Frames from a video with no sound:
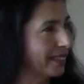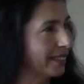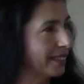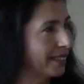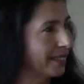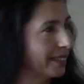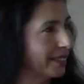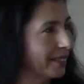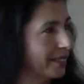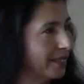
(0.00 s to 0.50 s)

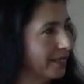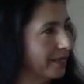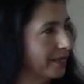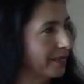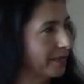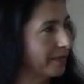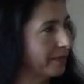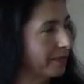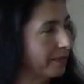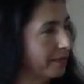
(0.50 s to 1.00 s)

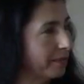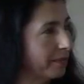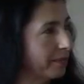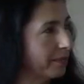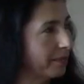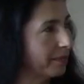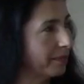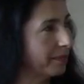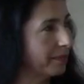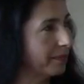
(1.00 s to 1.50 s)

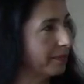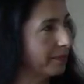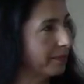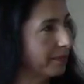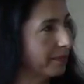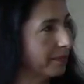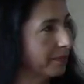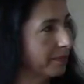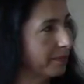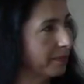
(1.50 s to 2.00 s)

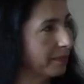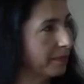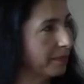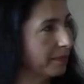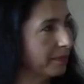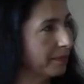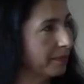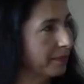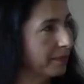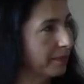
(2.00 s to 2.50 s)

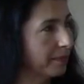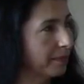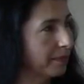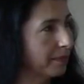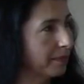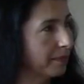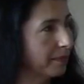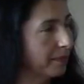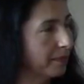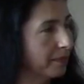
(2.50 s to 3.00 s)

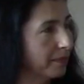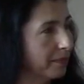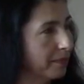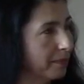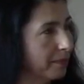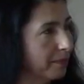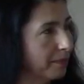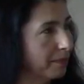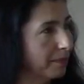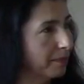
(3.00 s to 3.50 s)

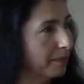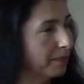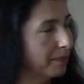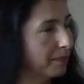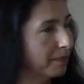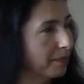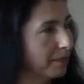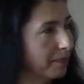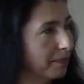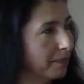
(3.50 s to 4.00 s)

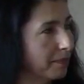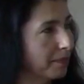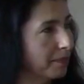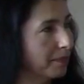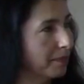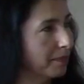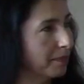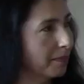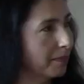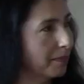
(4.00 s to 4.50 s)

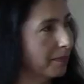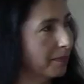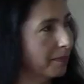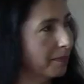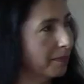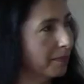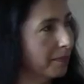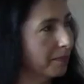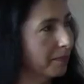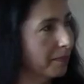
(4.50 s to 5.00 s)

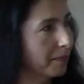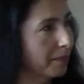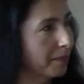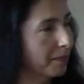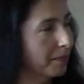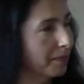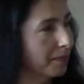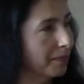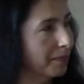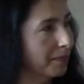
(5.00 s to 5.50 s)

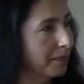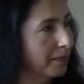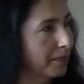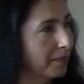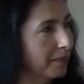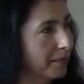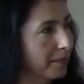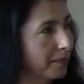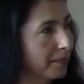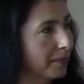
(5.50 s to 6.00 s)

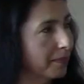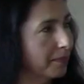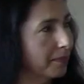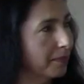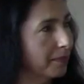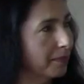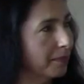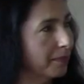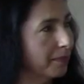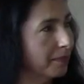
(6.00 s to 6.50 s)

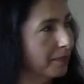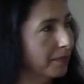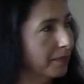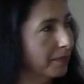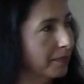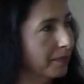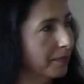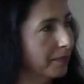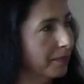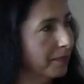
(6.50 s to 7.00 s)

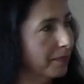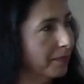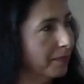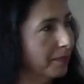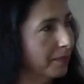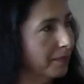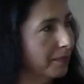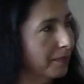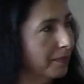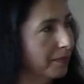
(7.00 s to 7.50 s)

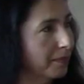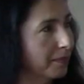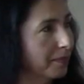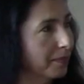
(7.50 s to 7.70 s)
(silent)